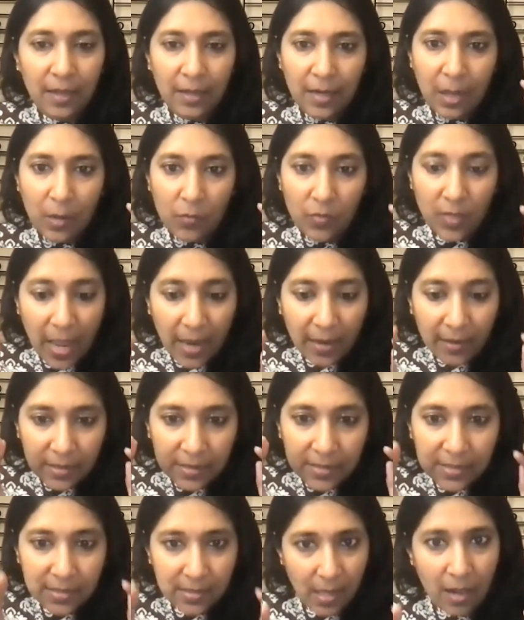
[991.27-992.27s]
Now, that
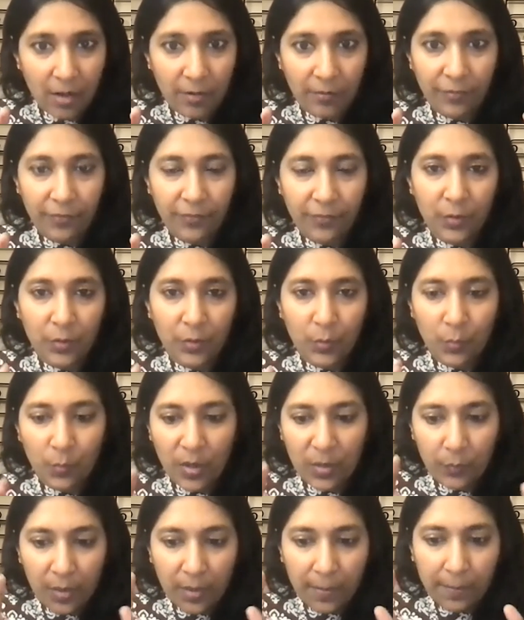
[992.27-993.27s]
itself,
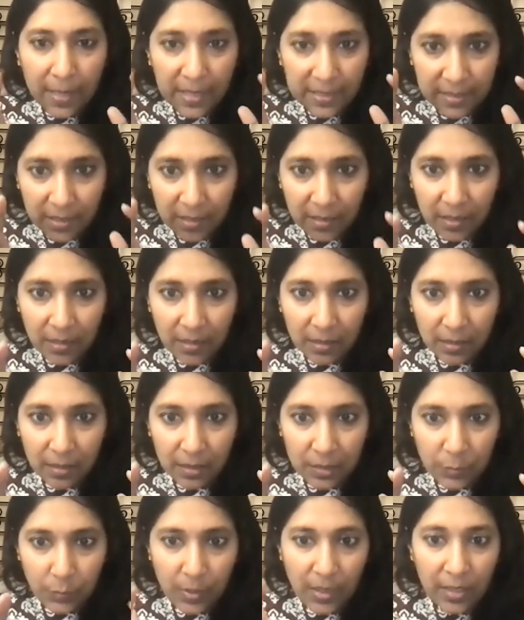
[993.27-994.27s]
when we are blessing the
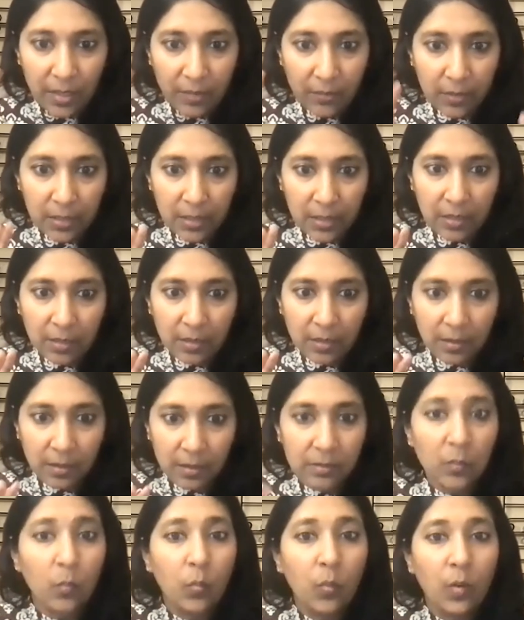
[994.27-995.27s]
earth, we are giving the
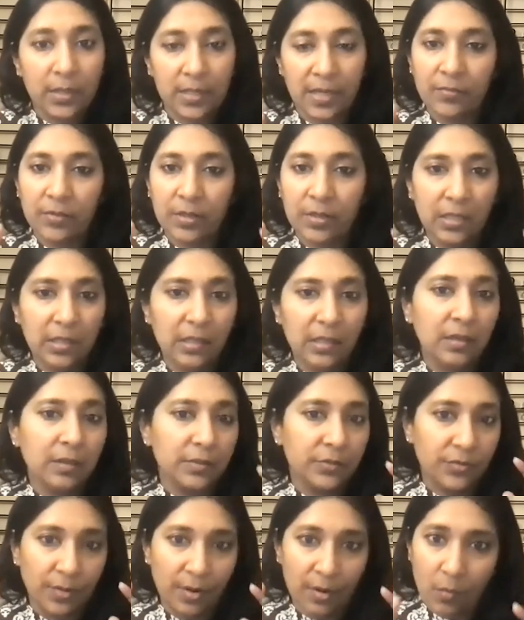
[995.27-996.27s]
earth whatever the
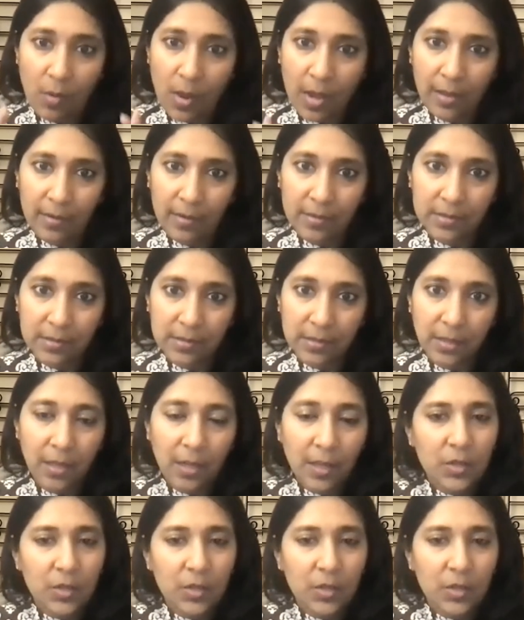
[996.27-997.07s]
earth requires.